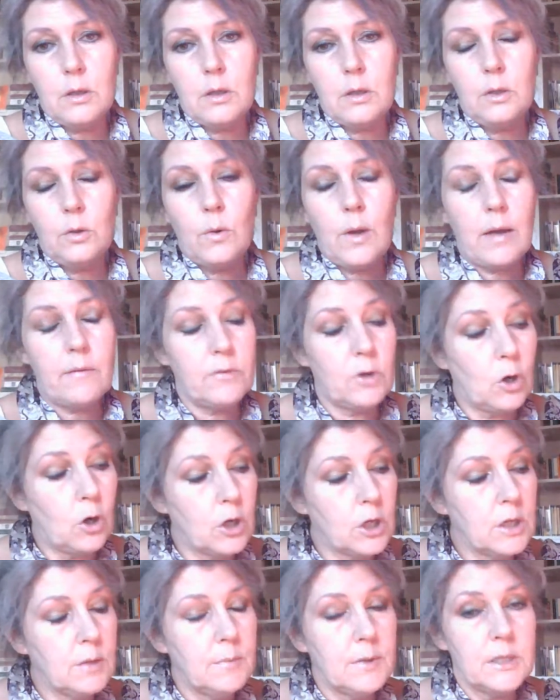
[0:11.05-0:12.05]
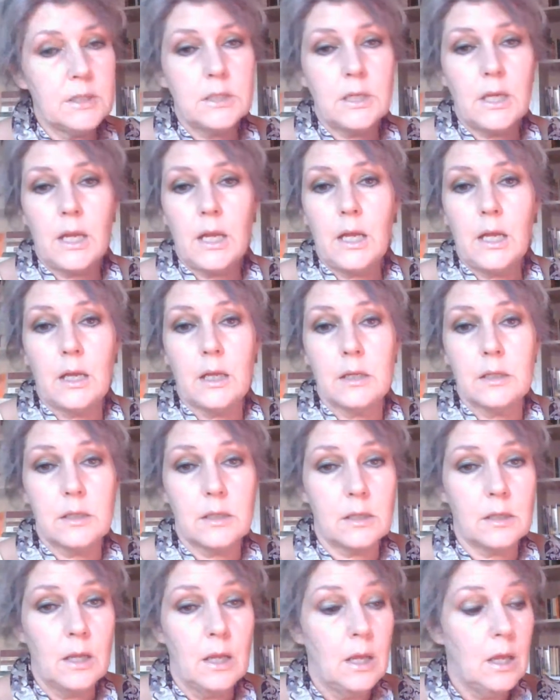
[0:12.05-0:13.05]
you have an argument and
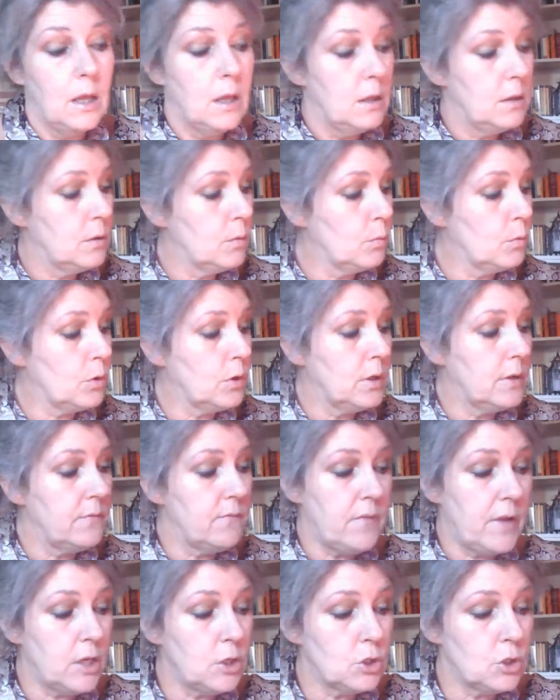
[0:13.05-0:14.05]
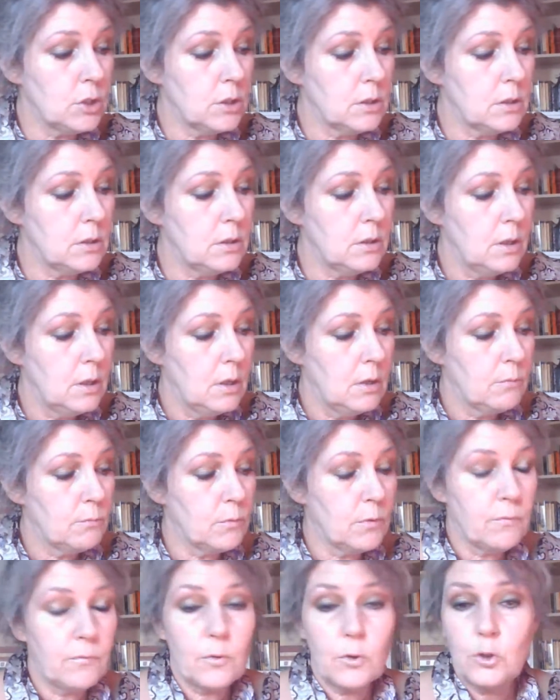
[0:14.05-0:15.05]
the word invention
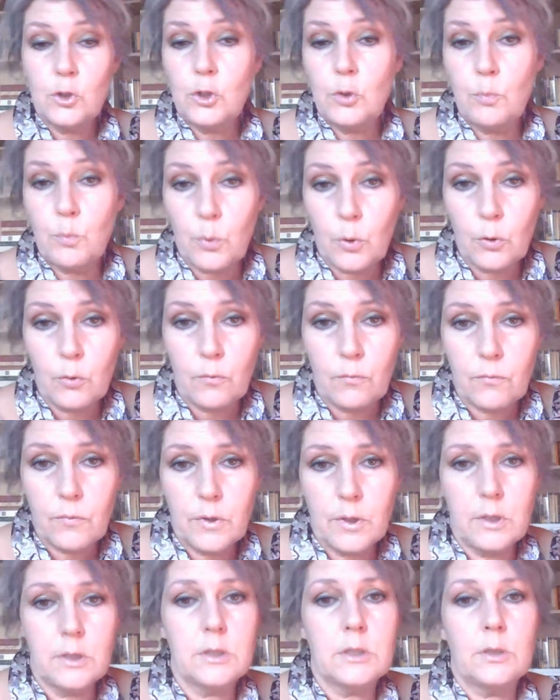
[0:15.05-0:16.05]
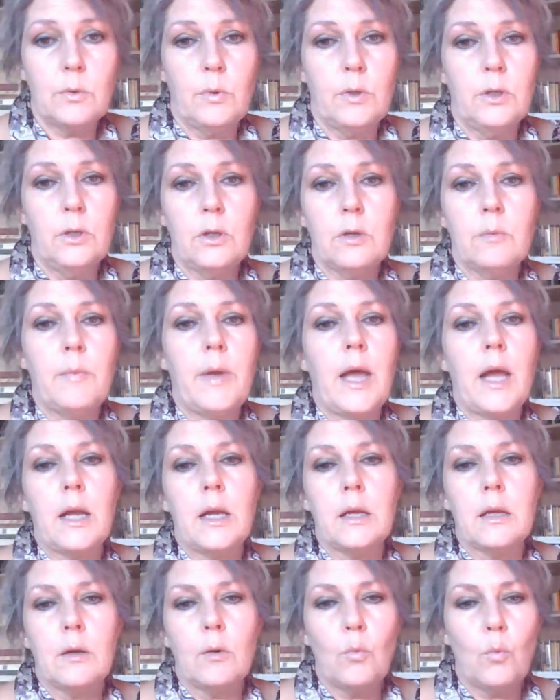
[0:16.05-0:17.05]
refers to proof. So we look
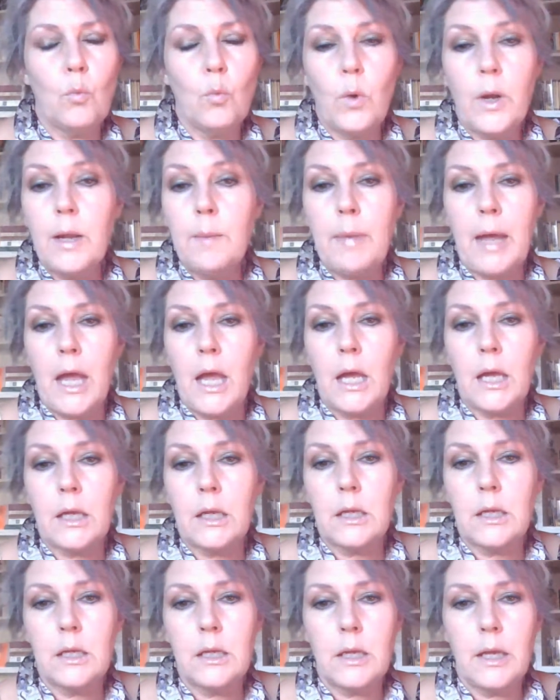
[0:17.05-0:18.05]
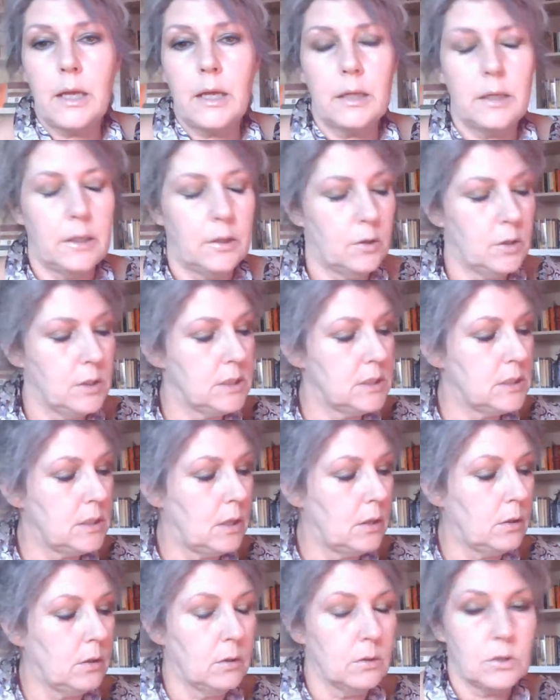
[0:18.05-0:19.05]
back, way back at
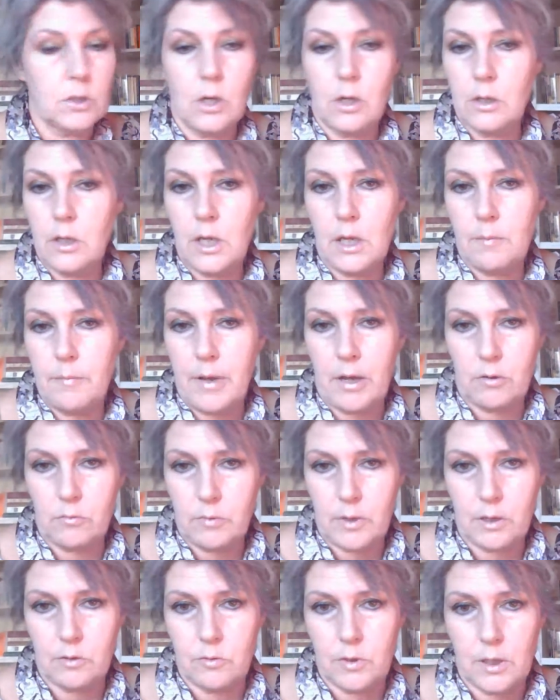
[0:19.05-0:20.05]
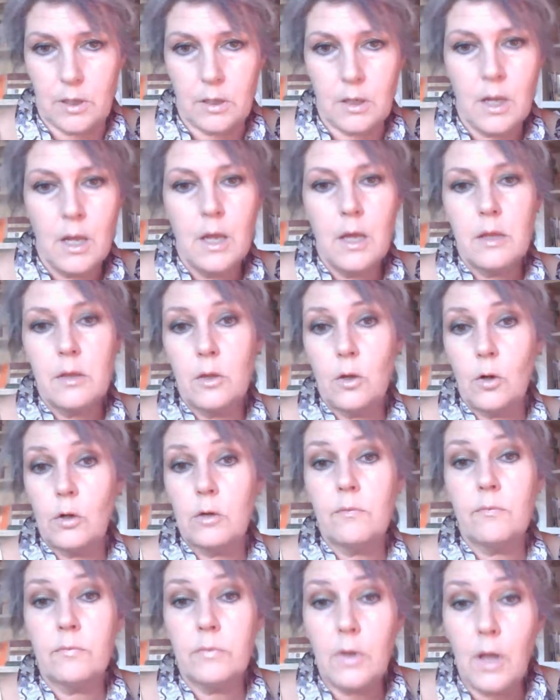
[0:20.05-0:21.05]
Aristotle talking about rhetoric, the art
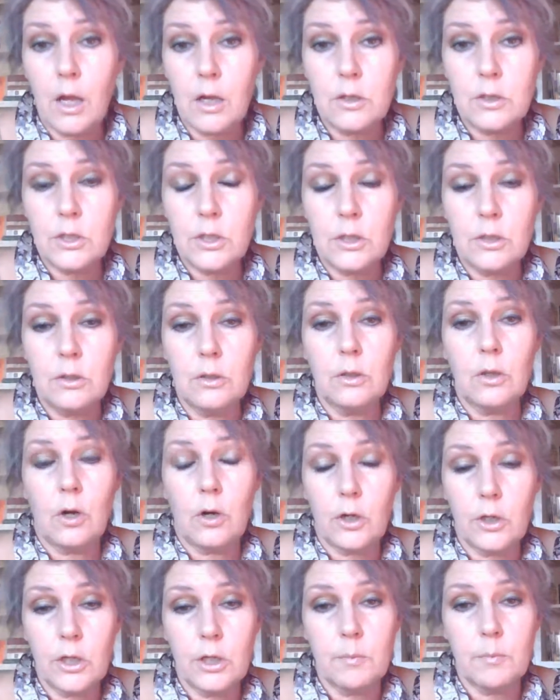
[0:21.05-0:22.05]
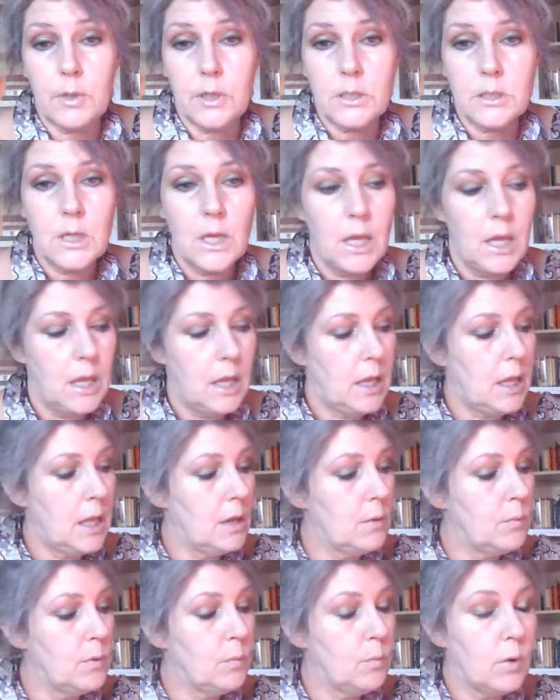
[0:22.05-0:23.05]
of logical argument,
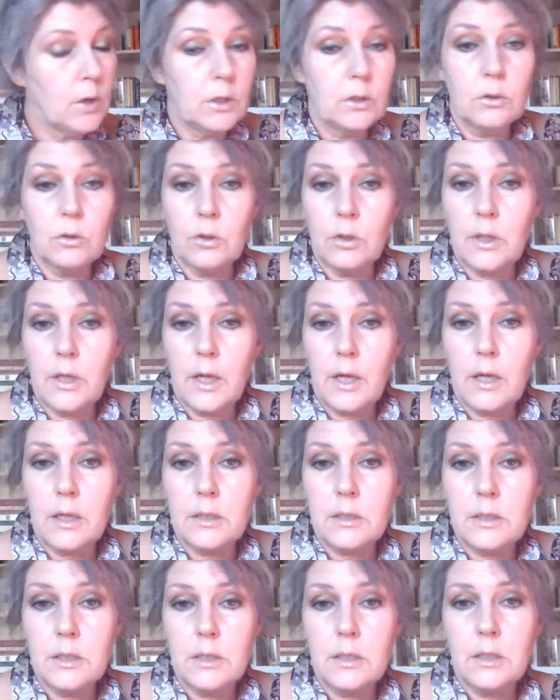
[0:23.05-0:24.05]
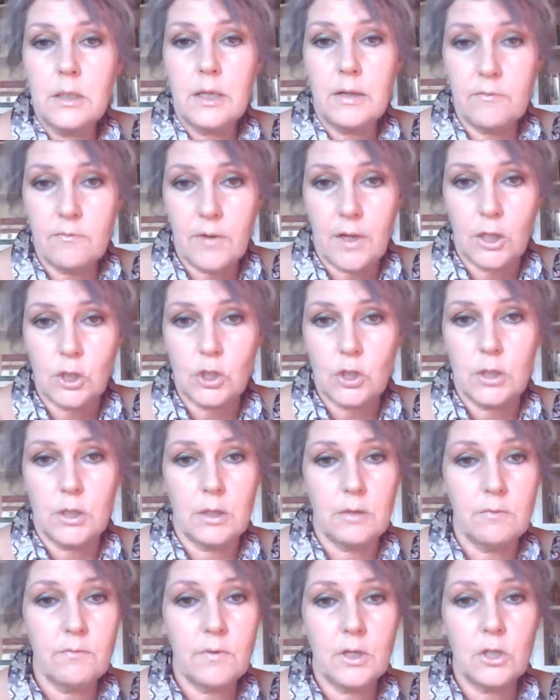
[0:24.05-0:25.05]
and we want to look at invention.
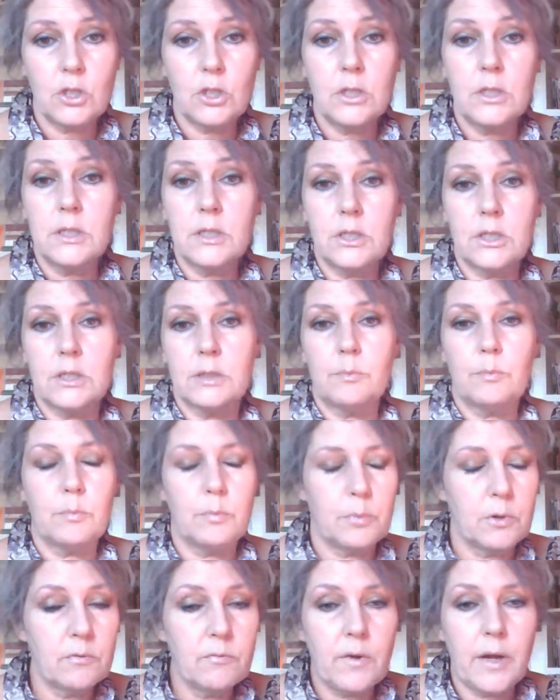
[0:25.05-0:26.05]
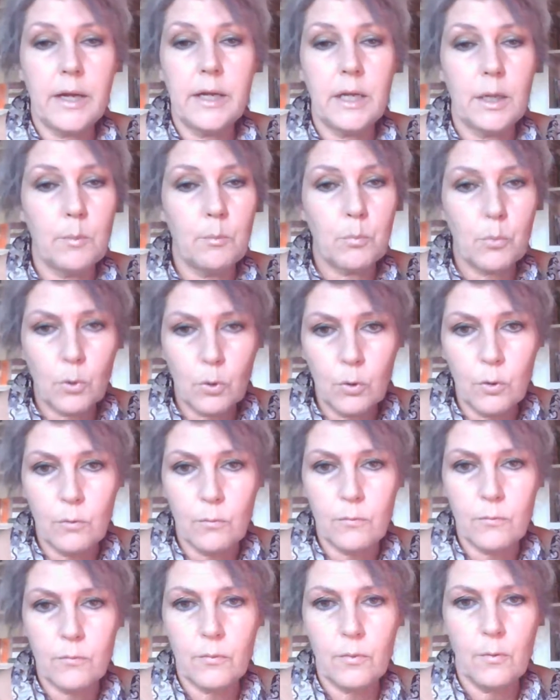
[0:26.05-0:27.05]
Invention is just providing
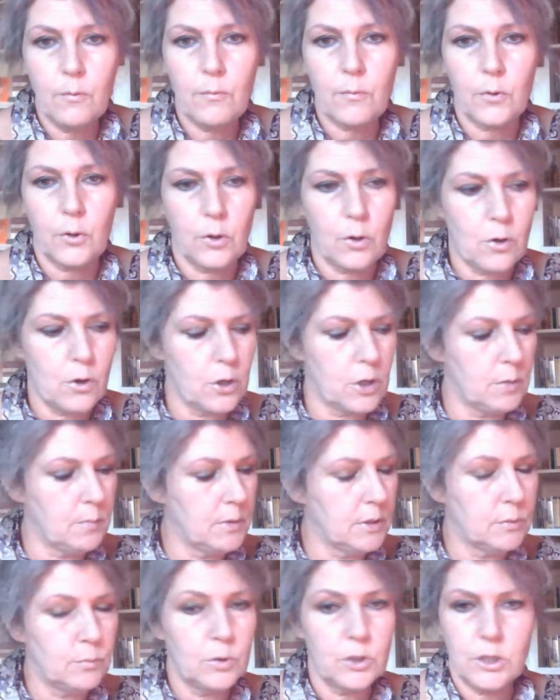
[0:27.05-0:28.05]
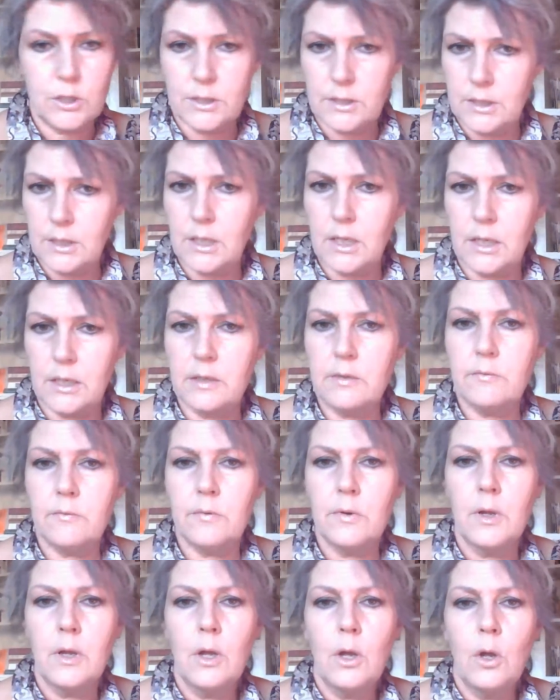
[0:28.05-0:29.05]
proof for your argument, which is the kind of
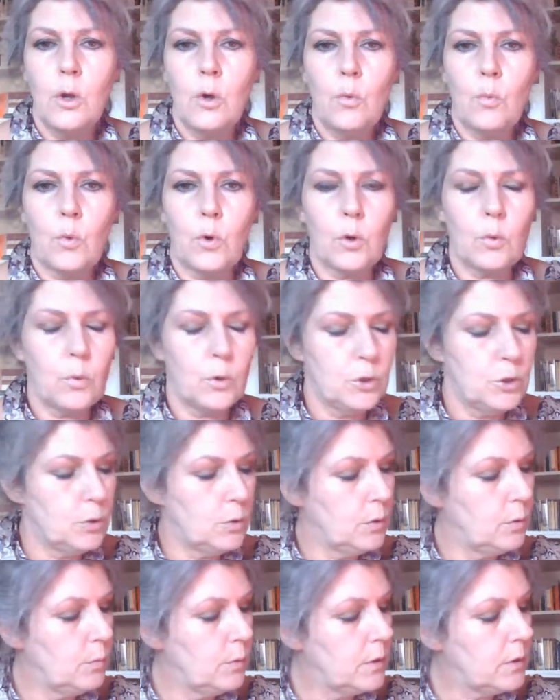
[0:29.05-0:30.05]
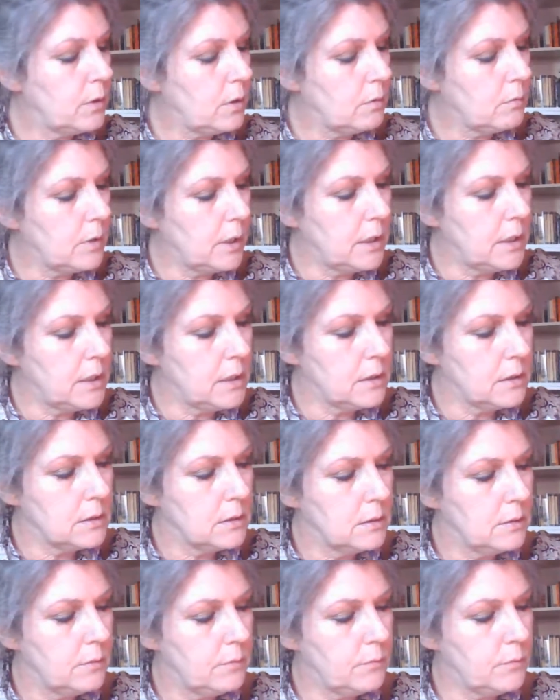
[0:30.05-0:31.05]
work we're doing with our writing
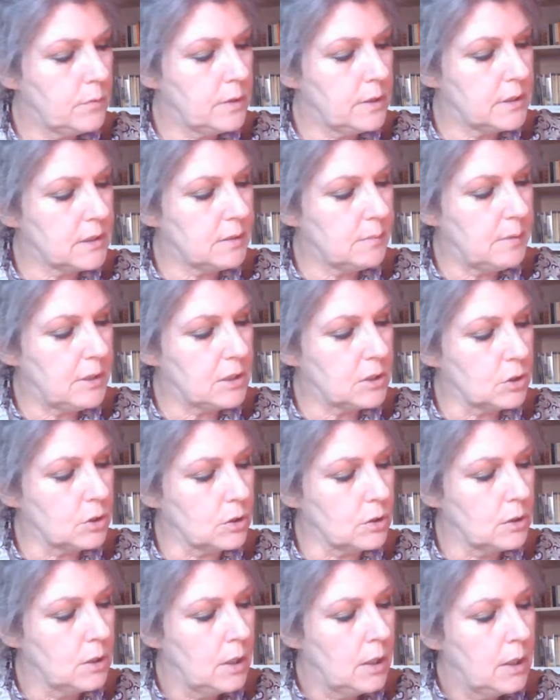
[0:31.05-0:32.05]
for this semester.